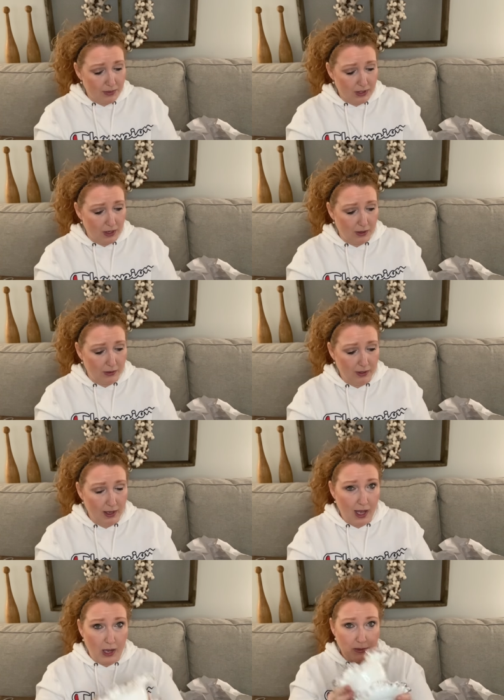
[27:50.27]
So
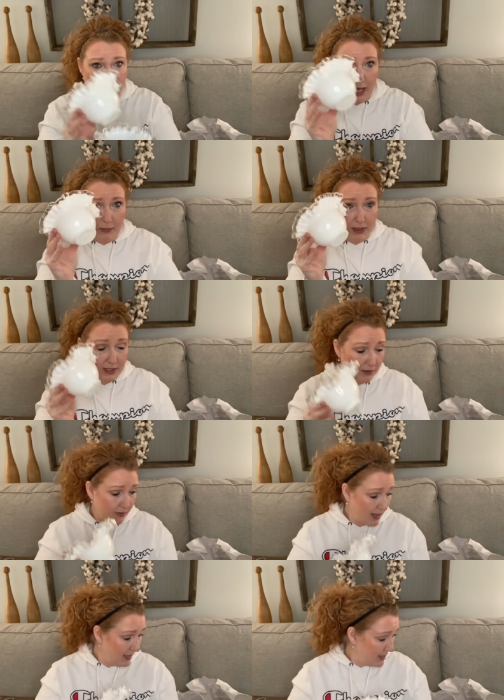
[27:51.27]
I was happy to
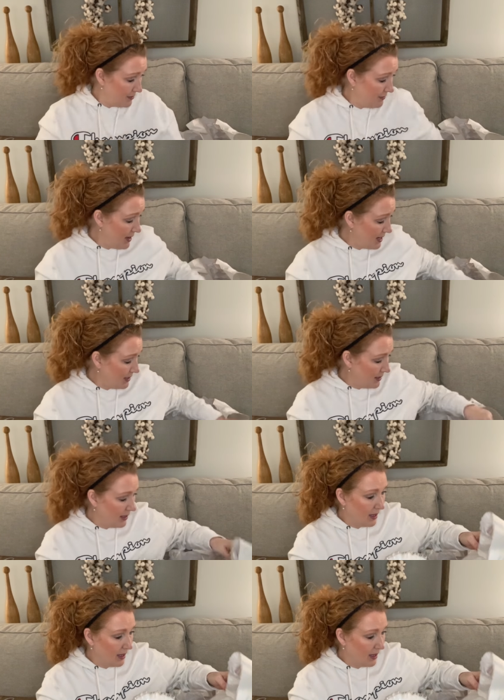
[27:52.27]
find some Fenton.